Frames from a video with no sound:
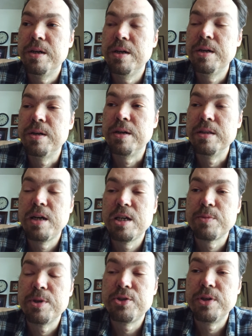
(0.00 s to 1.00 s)

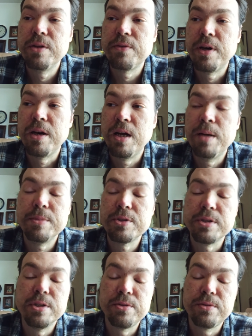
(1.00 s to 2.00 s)
lost my train of thought. I'm
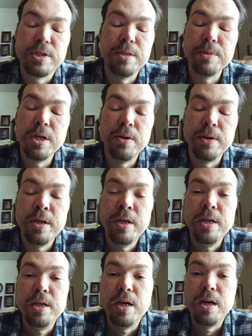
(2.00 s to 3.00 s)
just going to keep going.
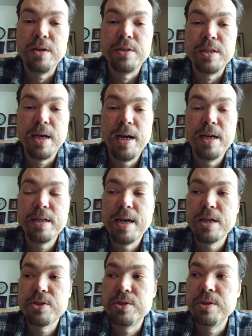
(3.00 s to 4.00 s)
The Dahaya
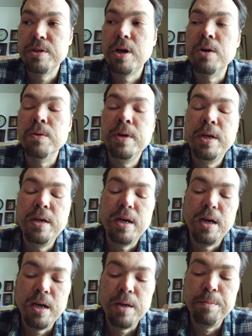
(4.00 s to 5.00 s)
Doctrine,
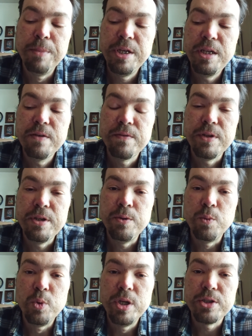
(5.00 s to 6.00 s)
many of the
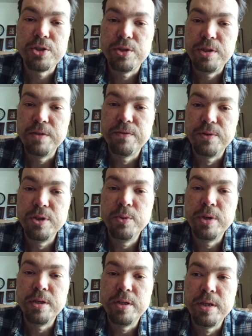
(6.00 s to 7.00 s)
rich, the
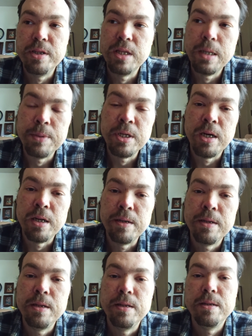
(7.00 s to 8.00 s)
affluent in Lebanon,
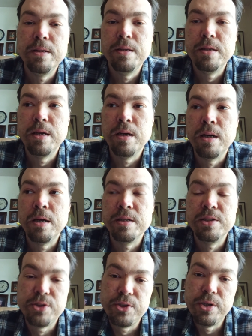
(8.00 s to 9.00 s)

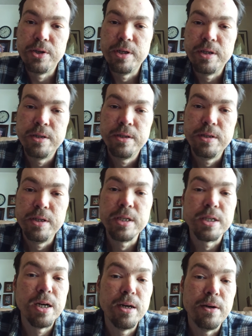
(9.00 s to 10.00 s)
in Syria,
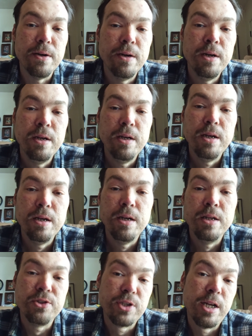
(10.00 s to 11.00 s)
in Qatar,
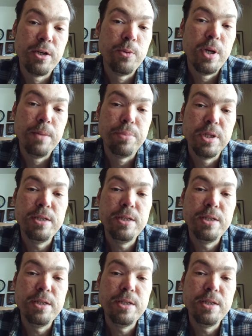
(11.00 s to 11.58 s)
in Saudi Arabia,